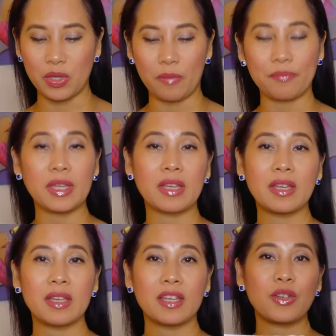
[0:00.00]
So
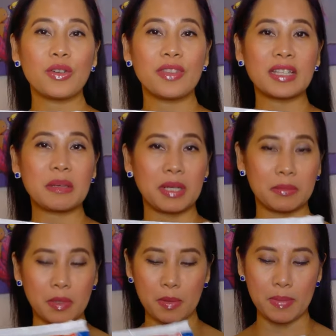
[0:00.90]
good thing
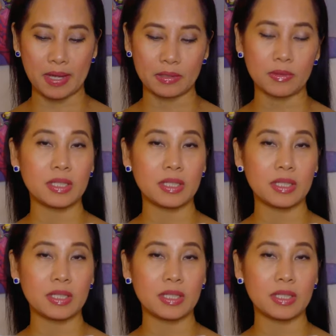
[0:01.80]
naman mapapait,